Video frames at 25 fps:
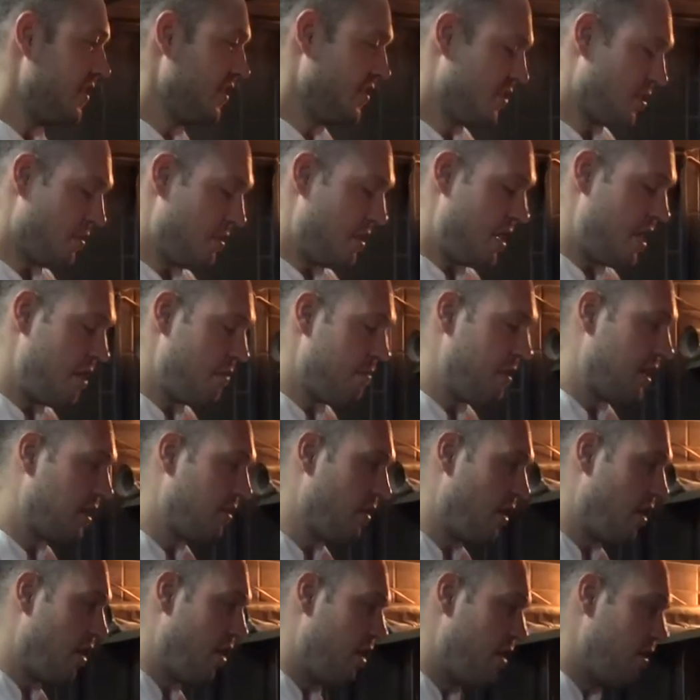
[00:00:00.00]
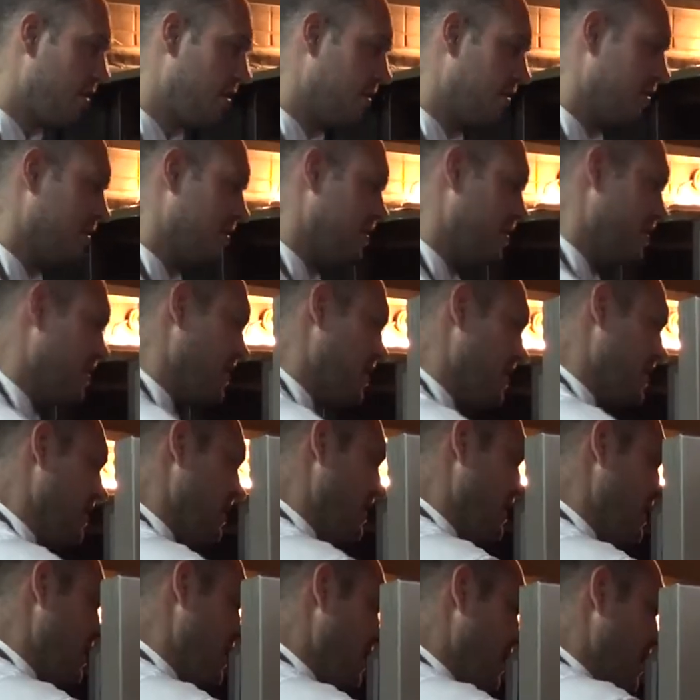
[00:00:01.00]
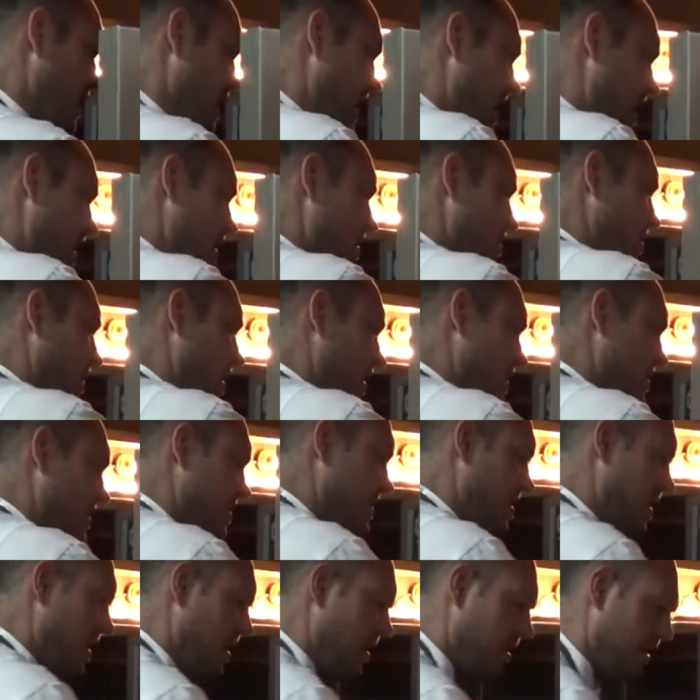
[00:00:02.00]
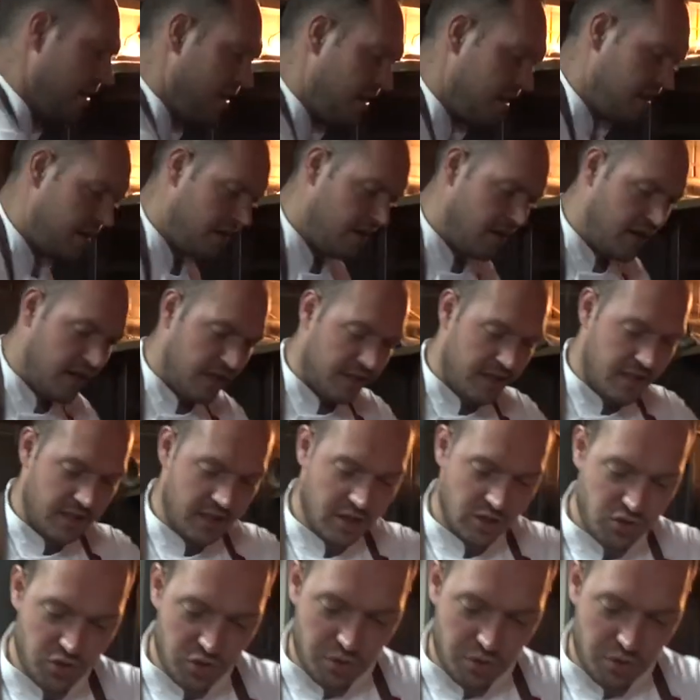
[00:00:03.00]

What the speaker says: So here we go. Here you can see that the